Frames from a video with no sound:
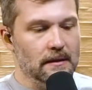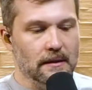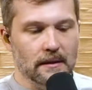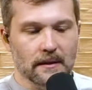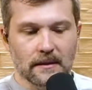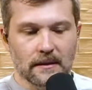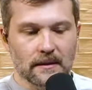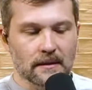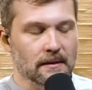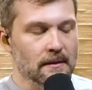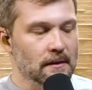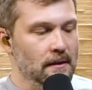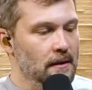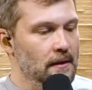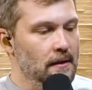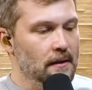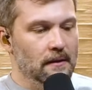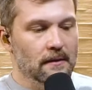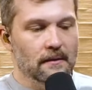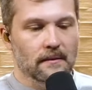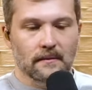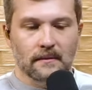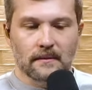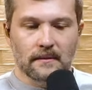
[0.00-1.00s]
It's
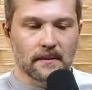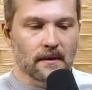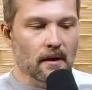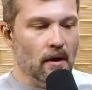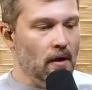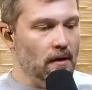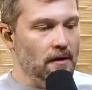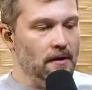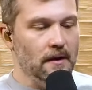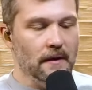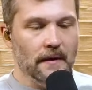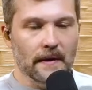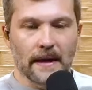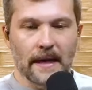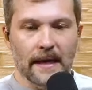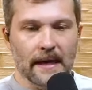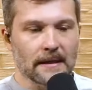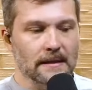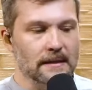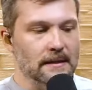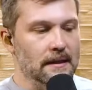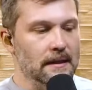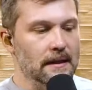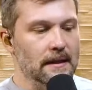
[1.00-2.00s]
on to the
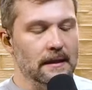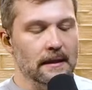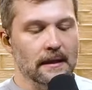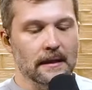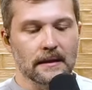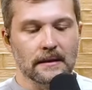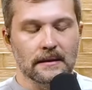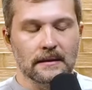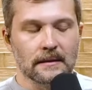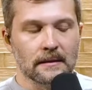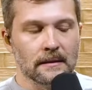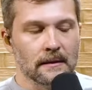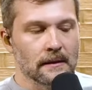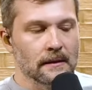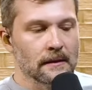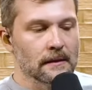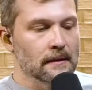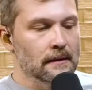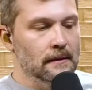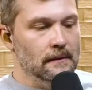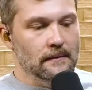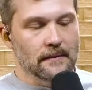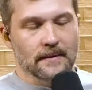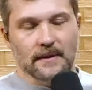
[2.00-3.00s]
next thing. It's
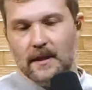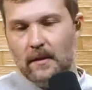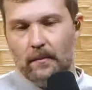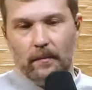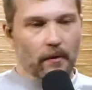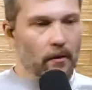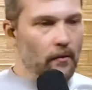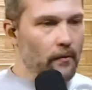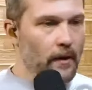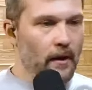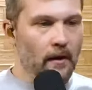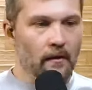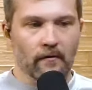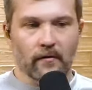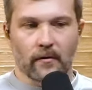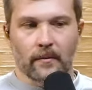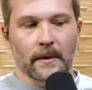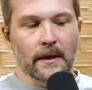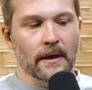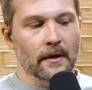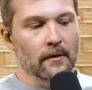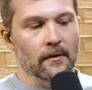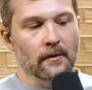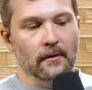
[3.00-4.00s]
zipping around from
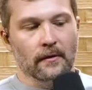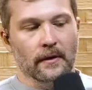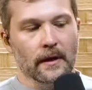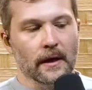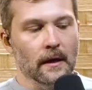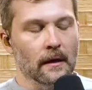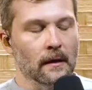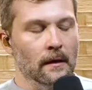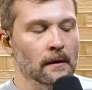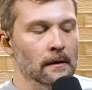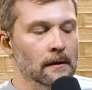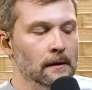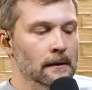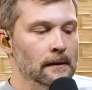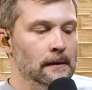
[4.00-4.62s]
here to there.